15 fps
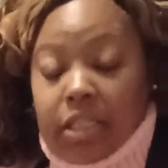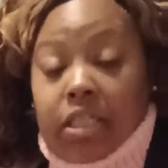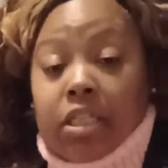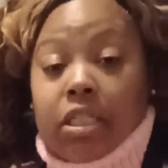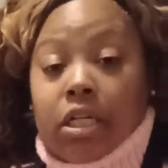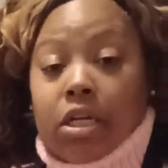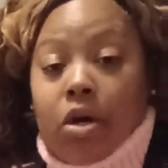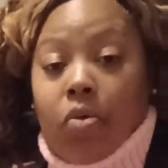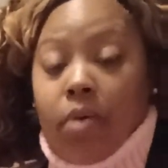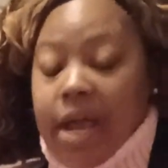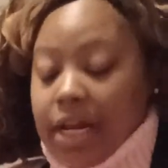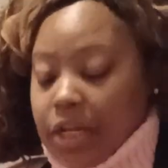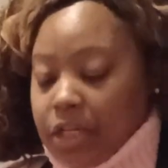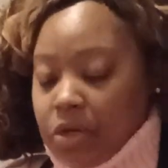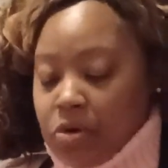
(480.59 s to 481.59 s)
is a good way
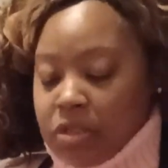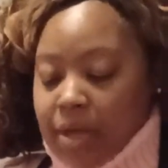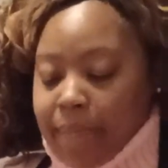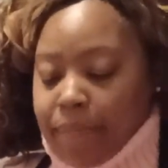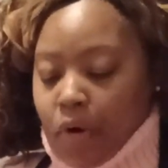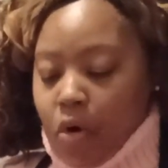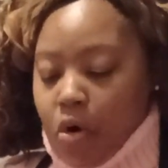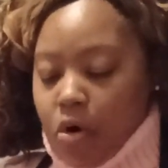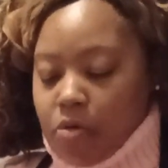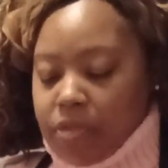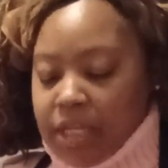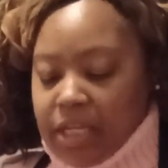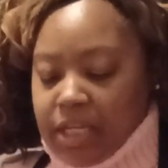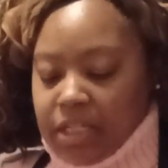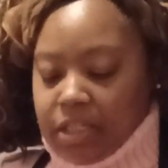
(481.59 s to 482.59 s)
to use up all
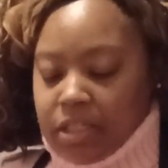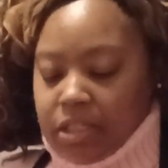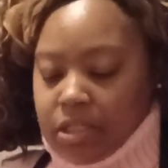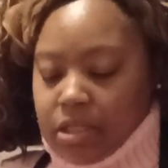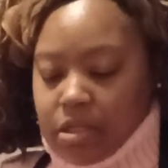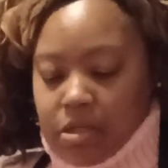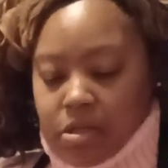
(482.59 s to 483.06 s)
these